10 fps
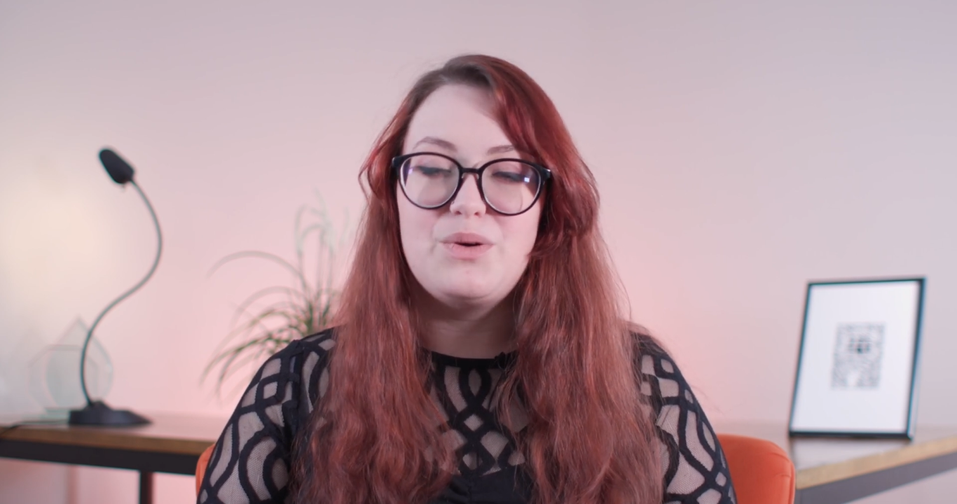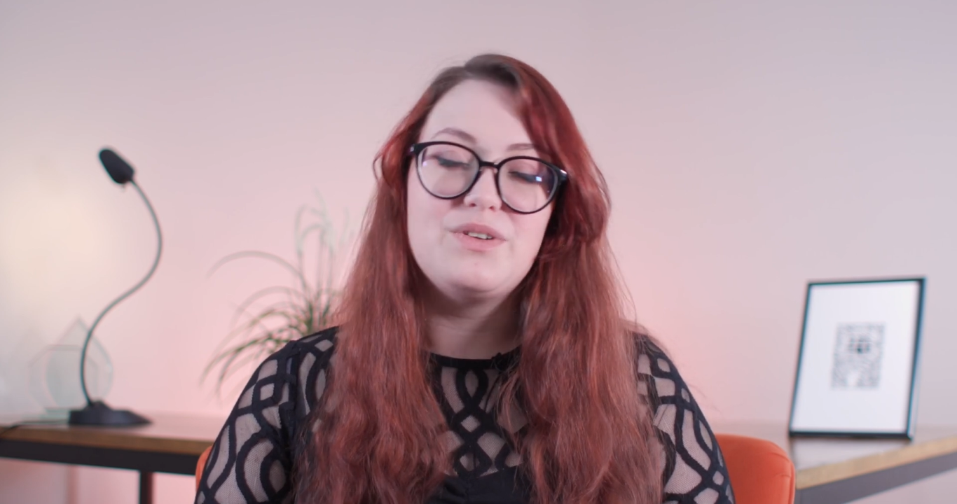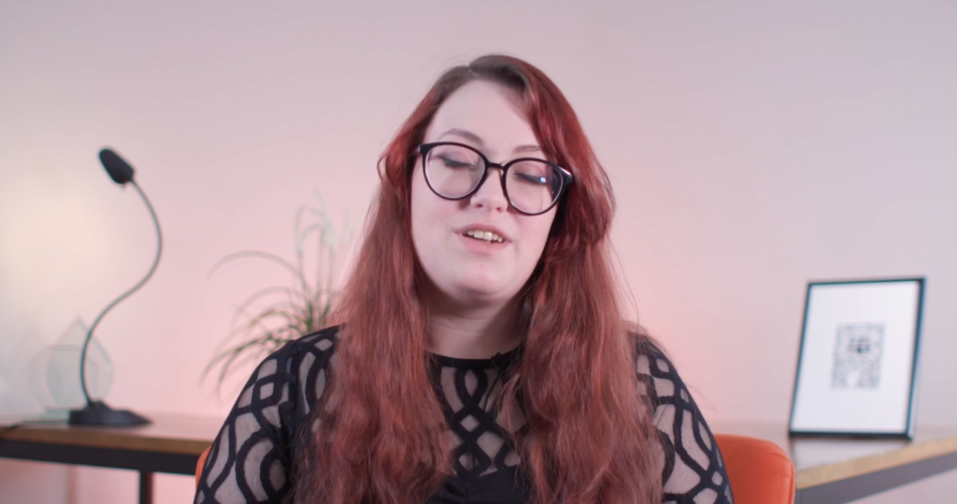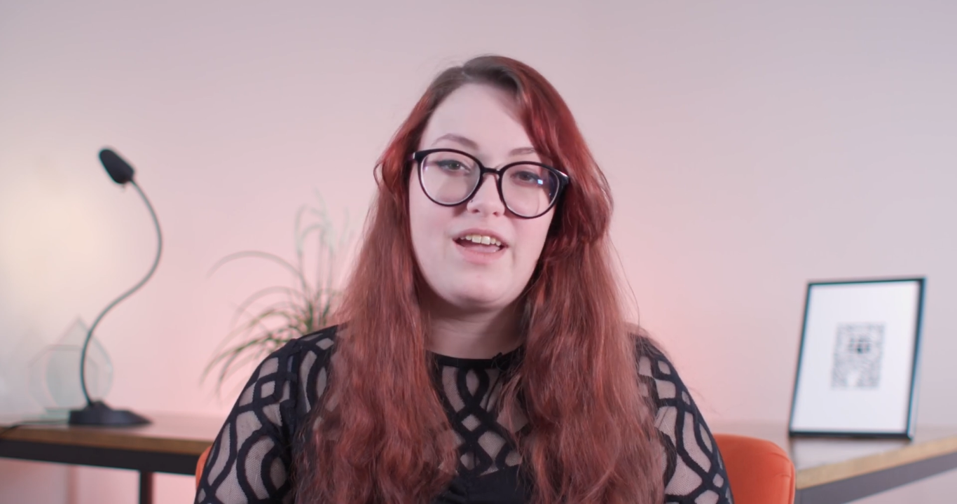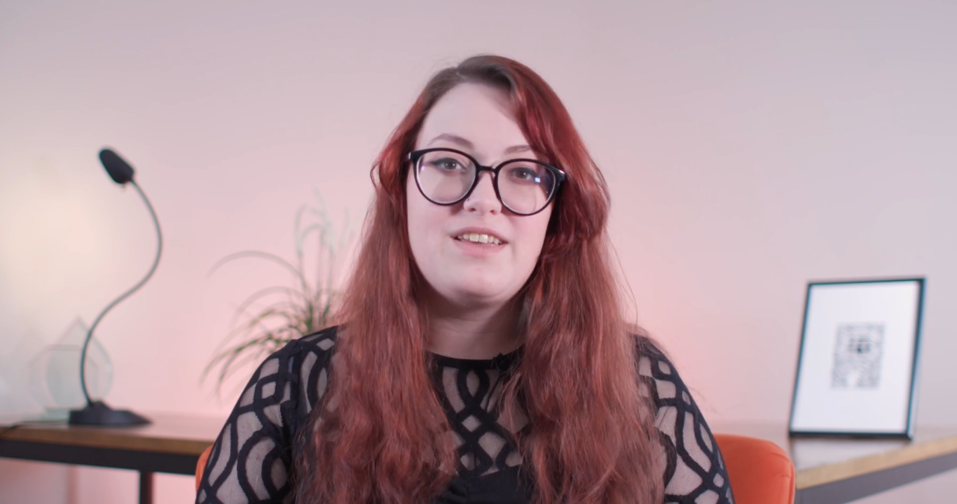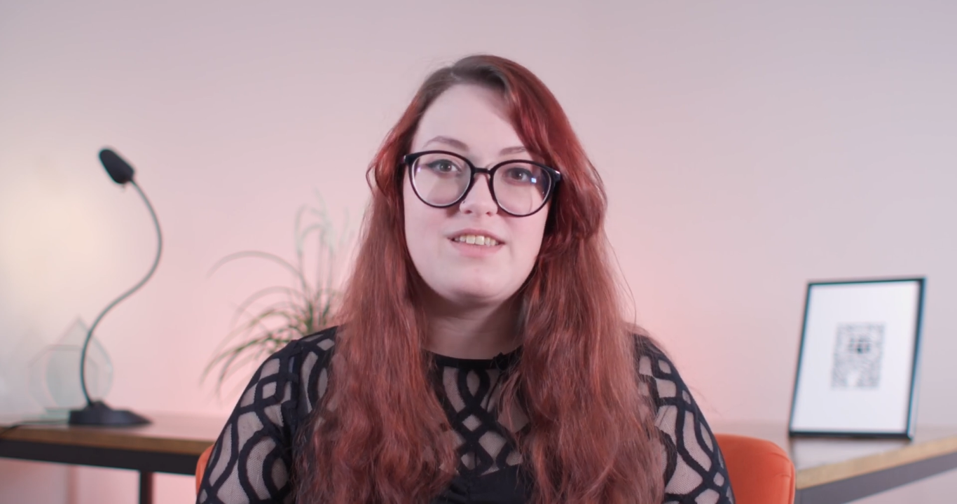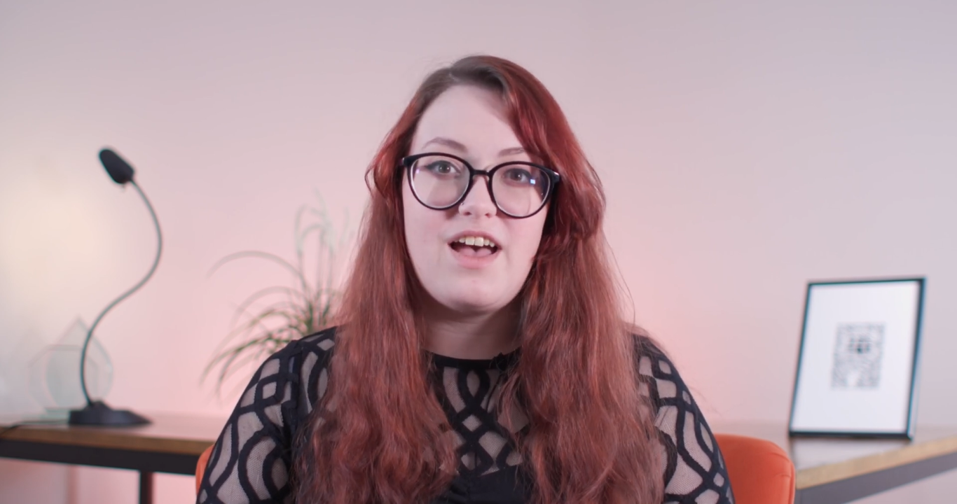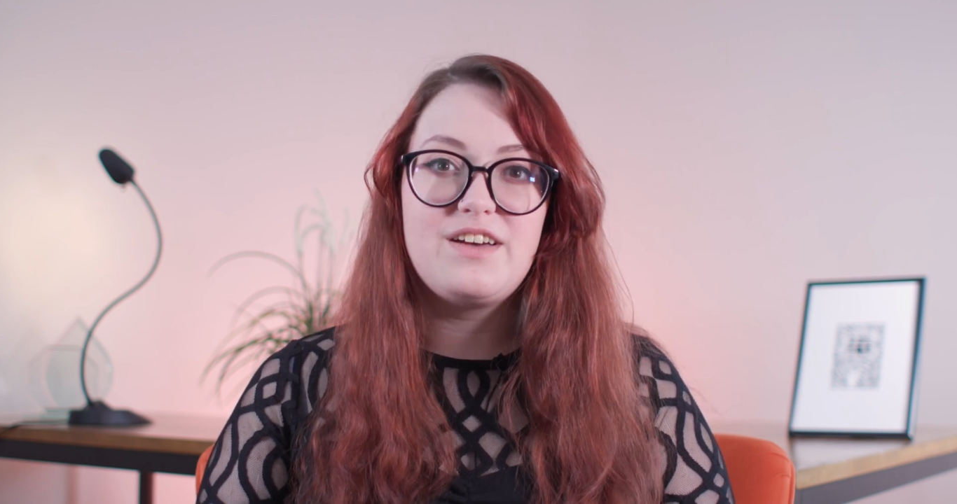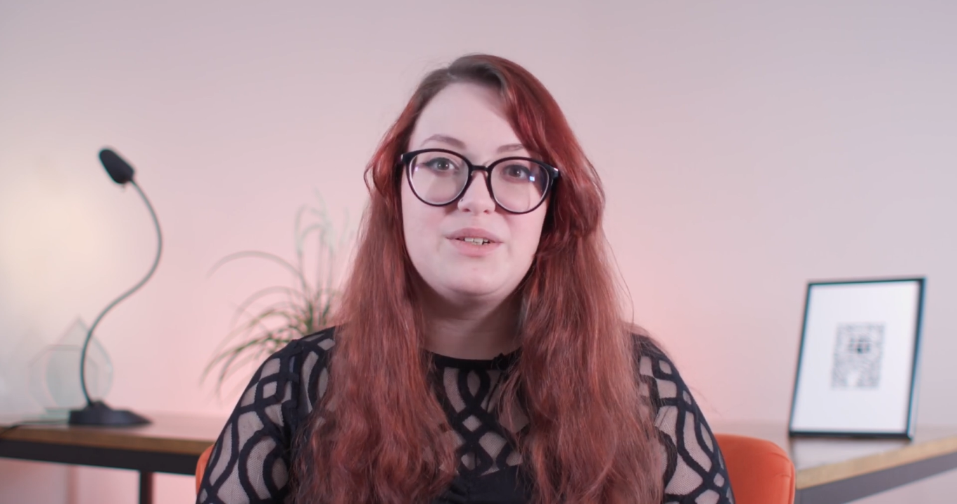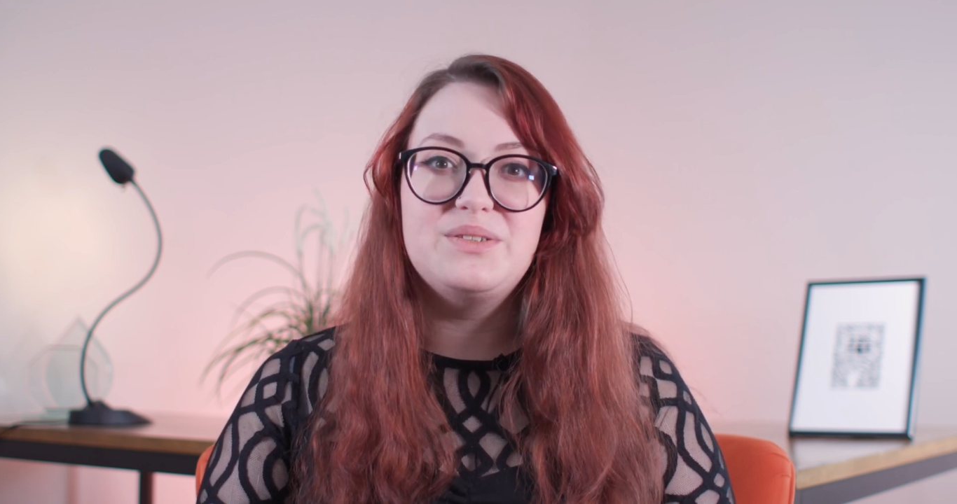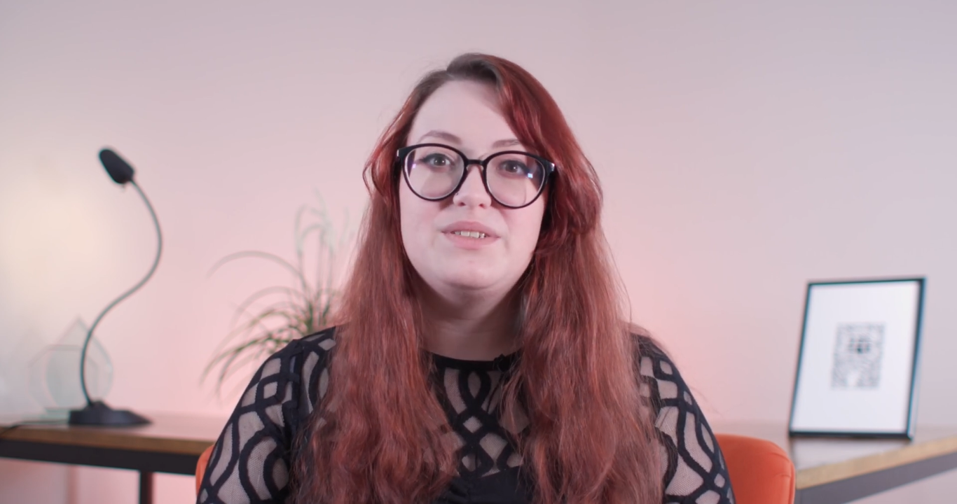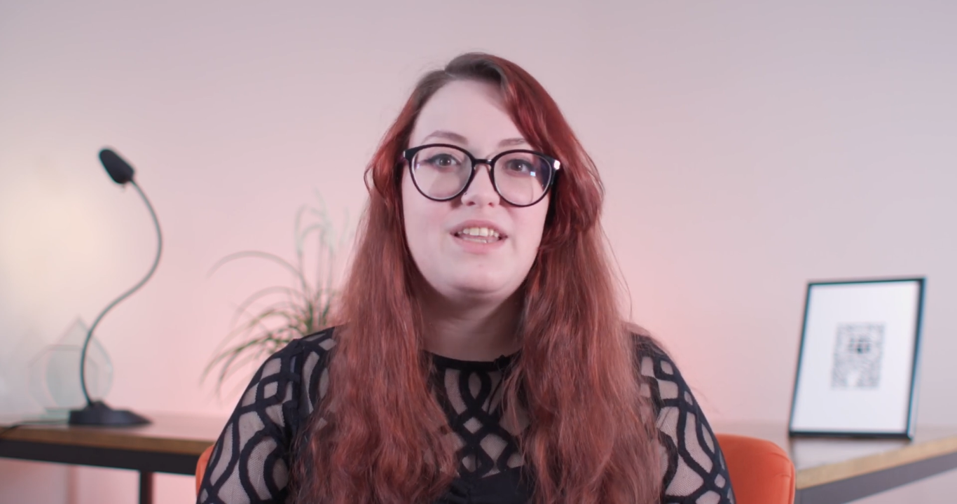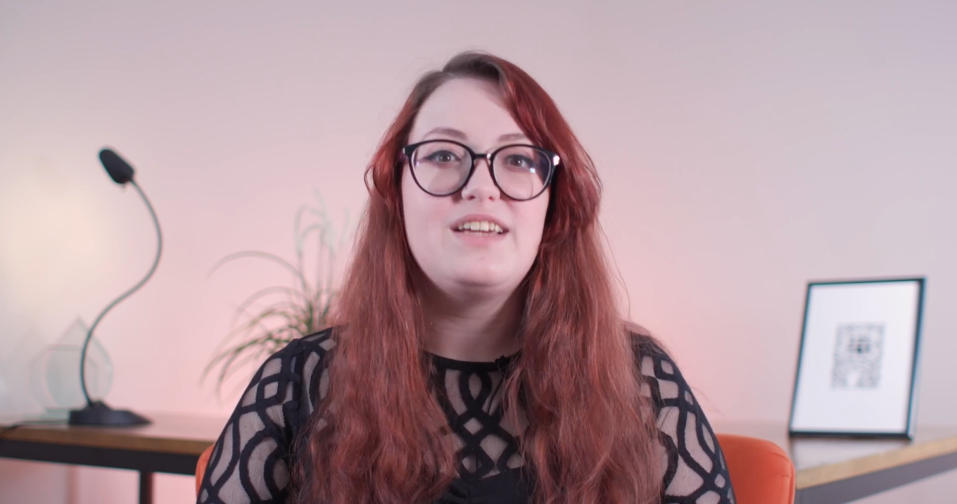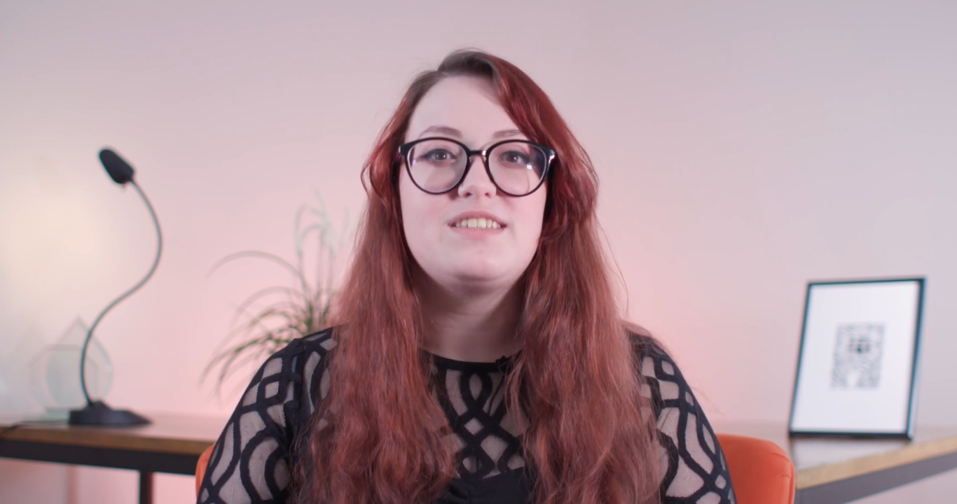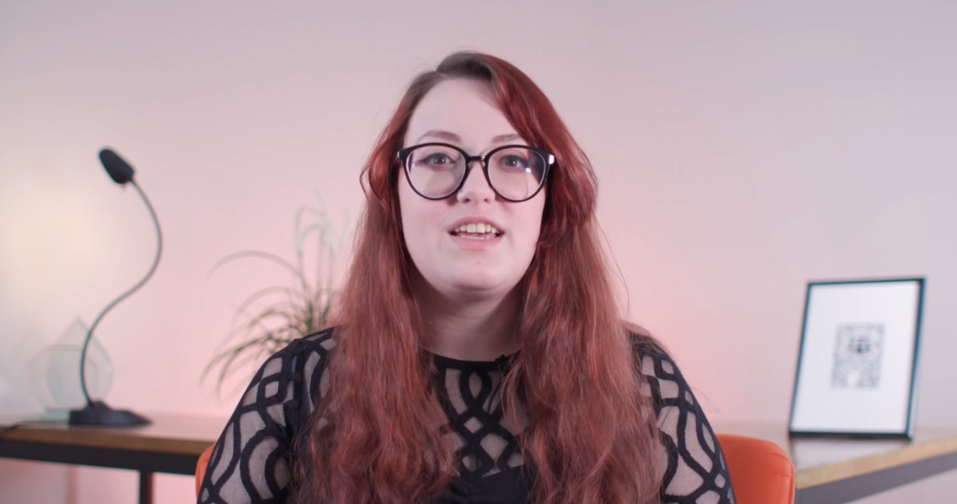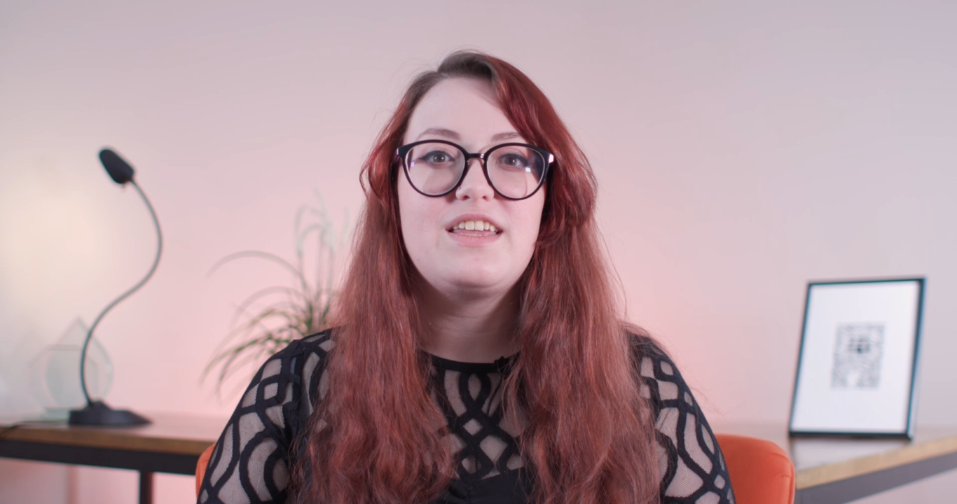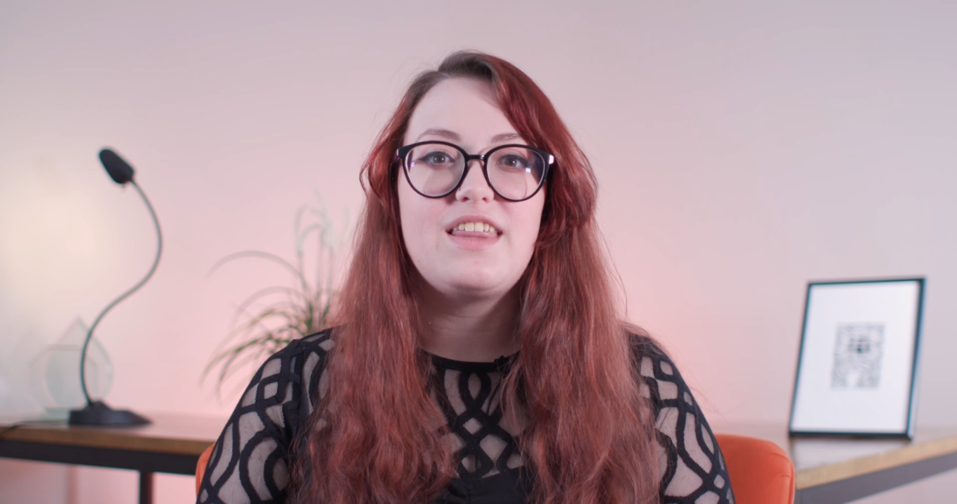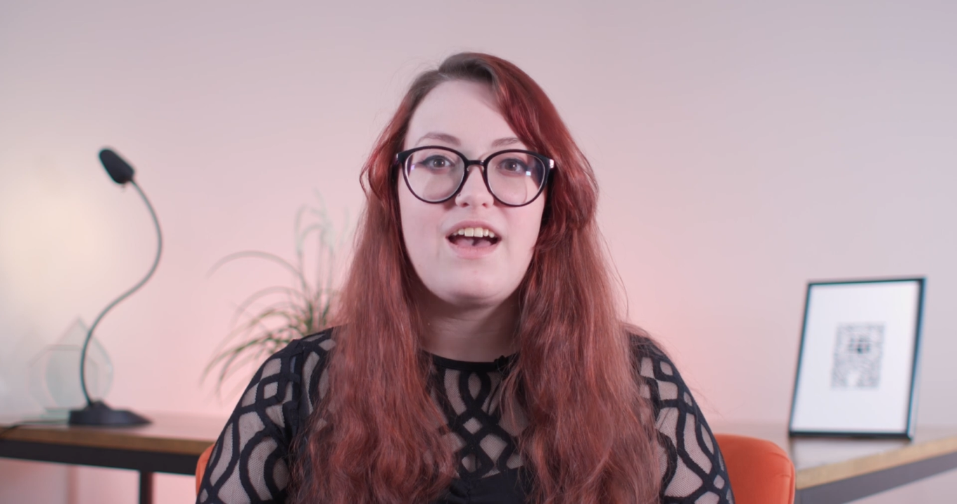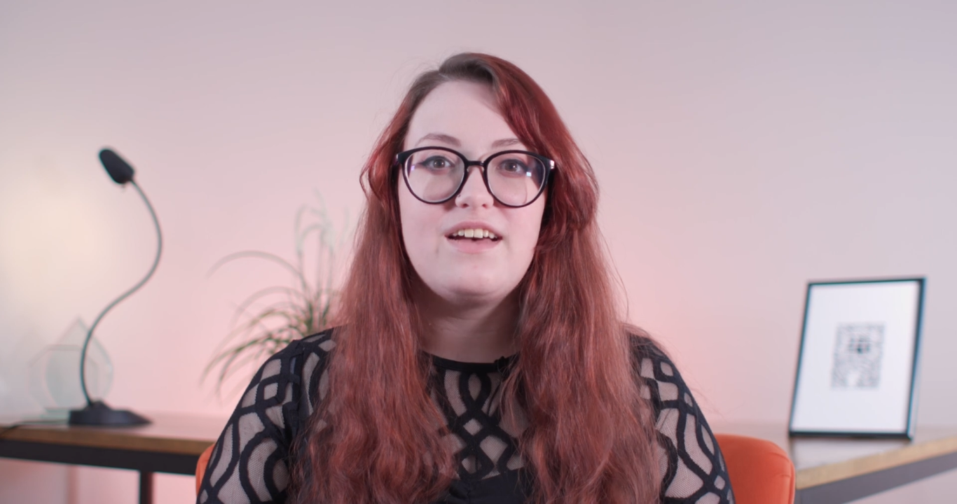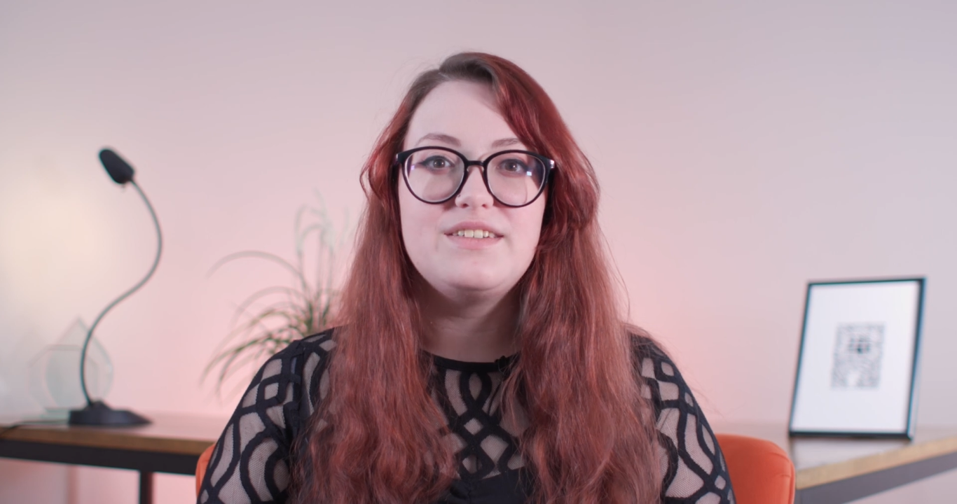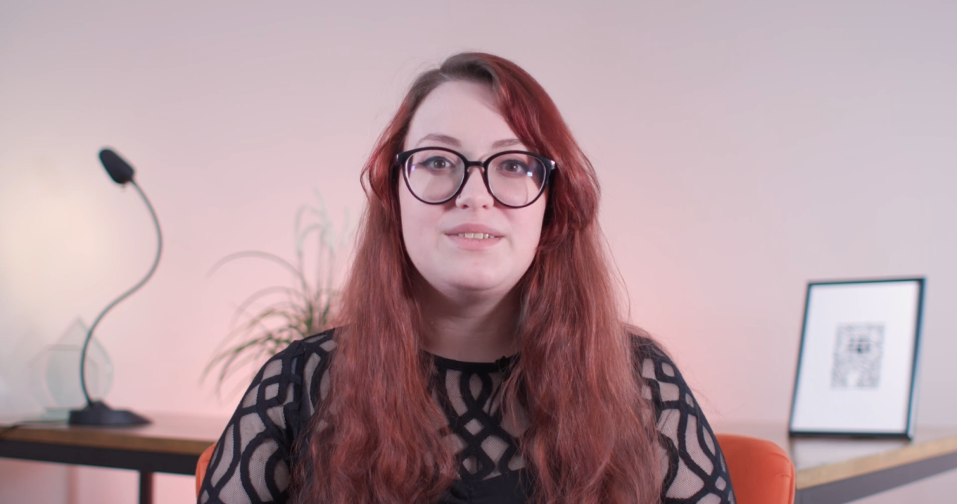or a nice circle, things like that.